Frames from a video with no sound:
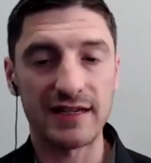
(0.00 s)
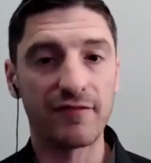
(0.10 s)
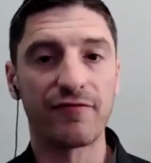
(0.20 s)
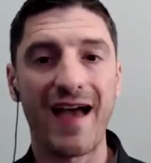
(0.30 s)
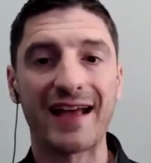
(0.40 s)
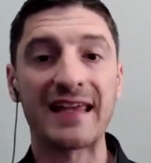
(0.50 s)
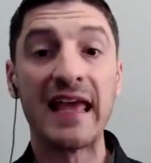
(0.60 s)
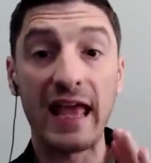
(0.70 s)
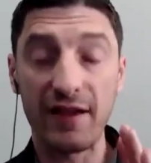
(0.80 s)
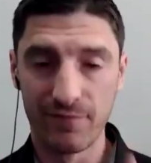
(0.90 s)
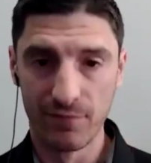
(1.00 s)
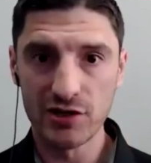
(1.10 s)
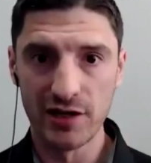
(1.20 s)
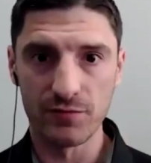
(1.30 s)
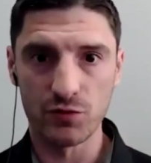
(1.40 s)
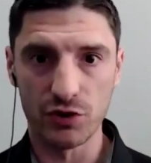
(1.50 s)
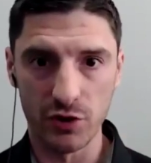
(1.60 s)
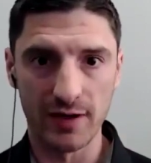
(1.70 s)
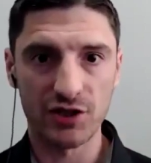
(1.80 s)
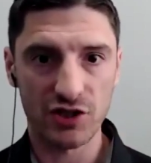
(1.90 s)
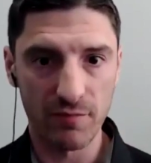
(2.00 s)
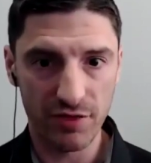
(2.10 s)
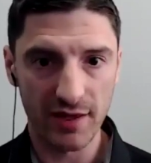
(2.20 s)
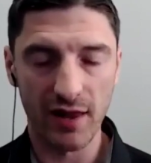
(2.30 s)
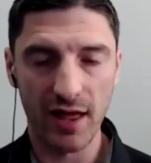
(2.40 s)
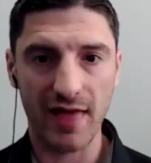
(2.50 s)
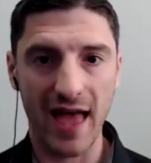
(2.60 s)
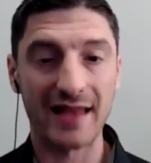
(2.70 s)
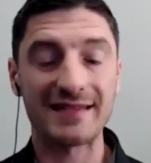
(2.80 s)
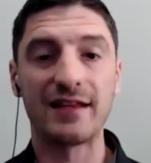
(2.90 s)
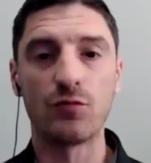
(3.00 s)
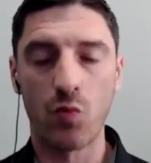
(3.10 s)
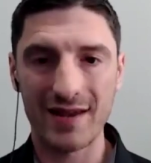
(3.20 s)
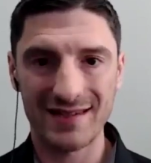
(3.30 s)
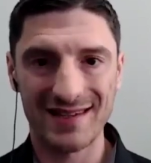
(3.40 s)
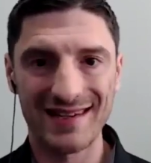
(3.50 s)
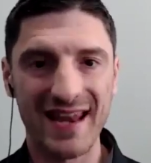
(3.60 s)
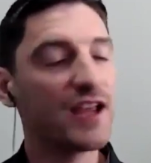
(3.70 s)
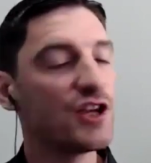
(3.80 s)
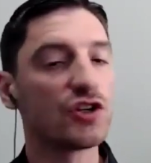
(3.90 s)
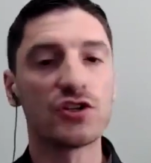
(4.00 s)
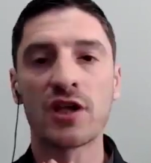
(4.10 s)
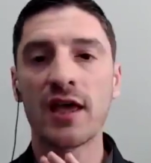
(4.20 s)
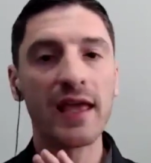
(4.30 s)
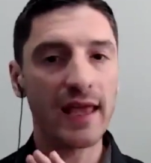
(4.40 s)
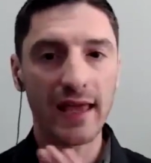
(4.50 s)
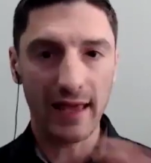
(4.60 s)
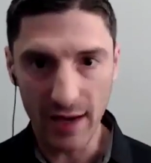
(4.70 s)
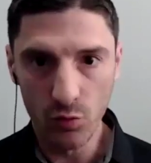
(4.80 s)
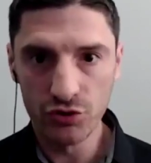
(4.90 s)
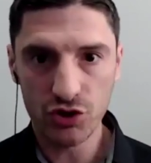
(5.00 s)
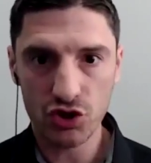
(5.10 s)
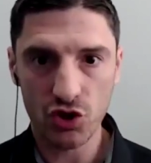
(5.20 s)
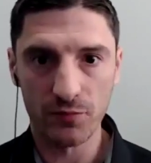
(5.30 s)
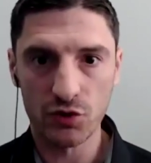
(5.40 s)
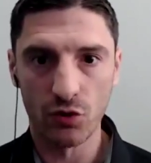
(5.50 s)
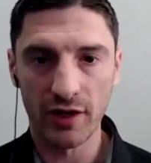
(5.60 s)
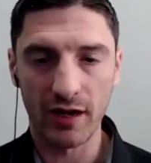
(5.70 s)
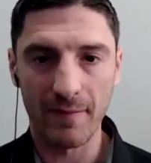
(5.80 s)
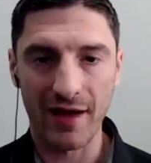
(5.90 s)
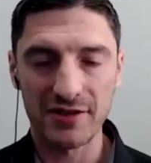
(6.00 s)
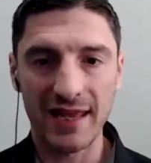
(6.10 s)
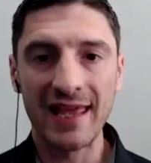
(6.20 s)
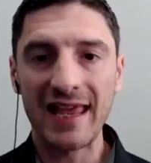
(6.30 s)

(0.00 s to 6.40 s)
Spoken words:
In fact, if Muslims were doing something like that in Western nations, he wouldn't stop talking about it.